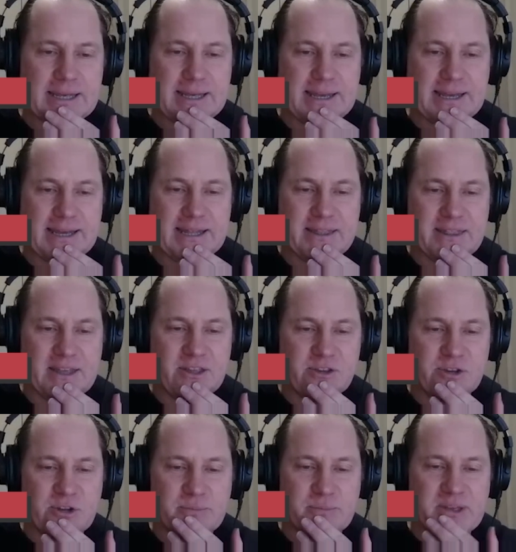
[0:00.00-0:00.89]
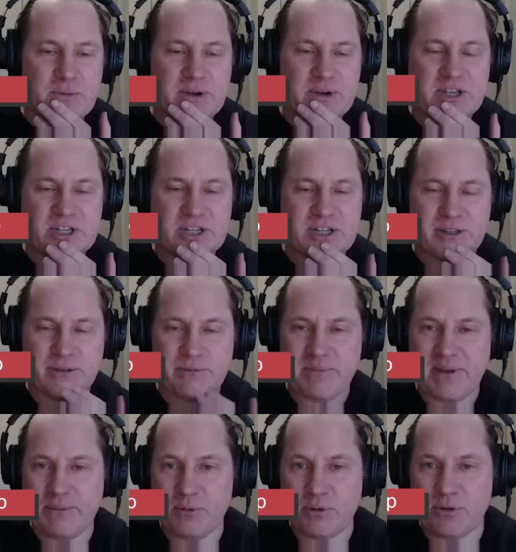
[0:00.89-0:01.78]
and these could be questions
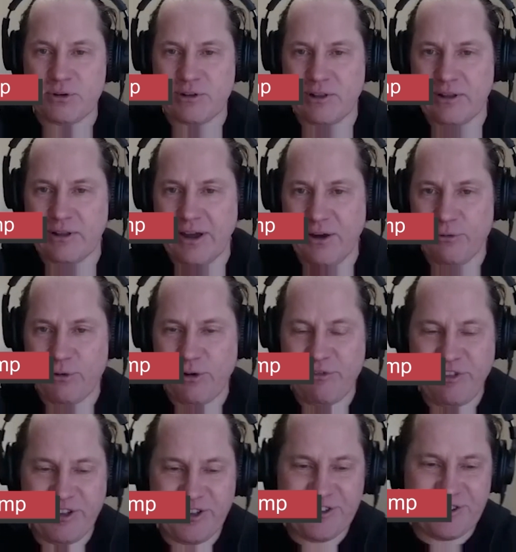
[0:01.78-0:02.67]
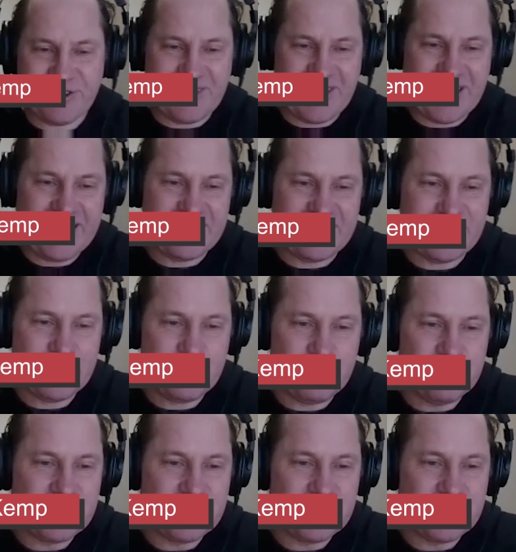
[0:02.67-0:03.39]
people could reflect on later.